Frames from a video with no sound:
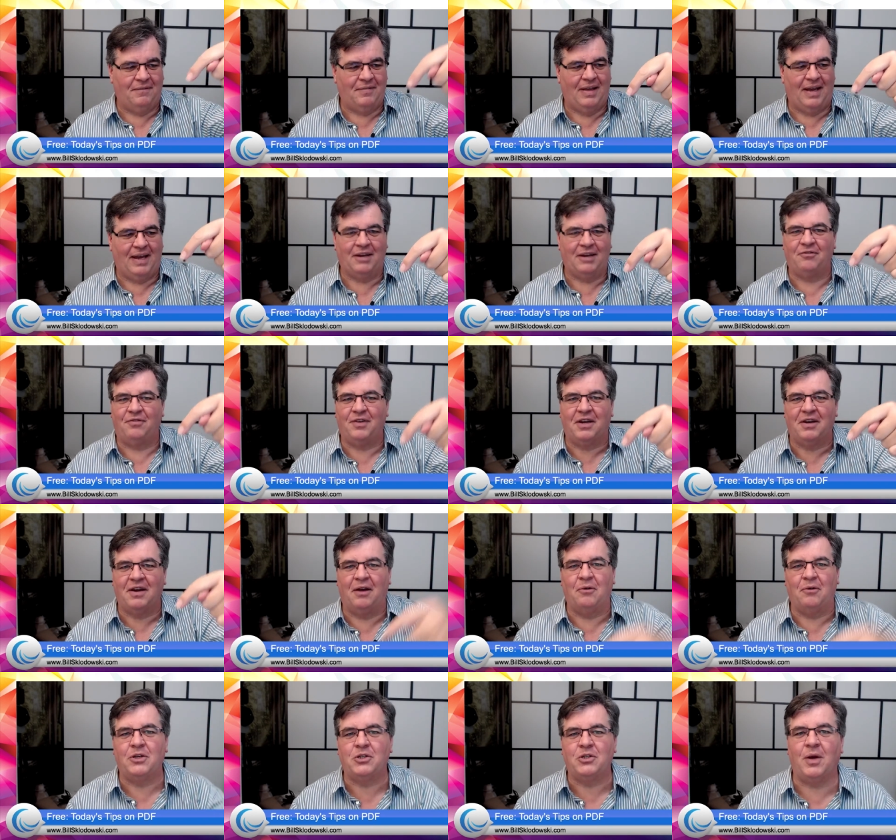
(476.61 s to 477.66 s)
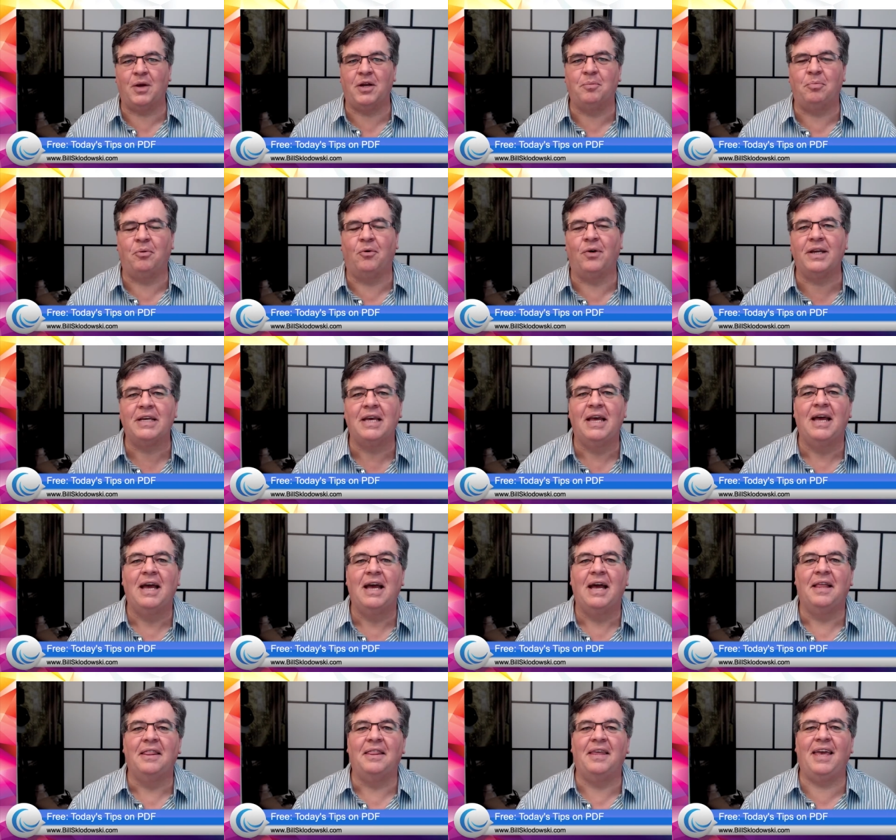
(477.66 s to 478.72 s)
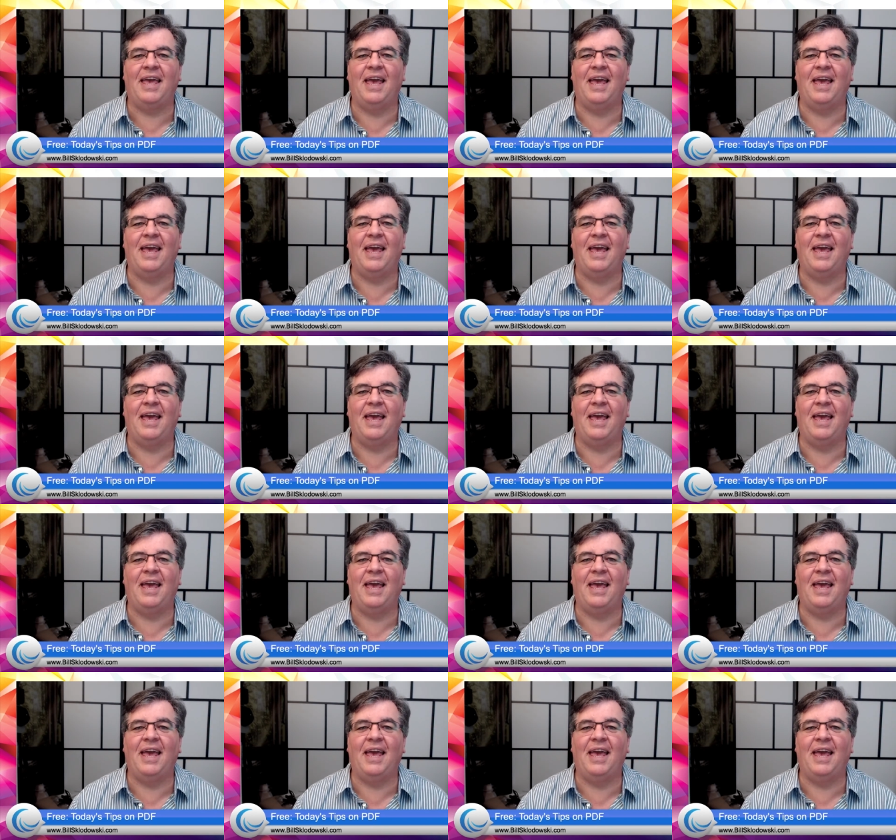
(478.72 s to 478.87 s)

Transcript: I got to figure out which way to point the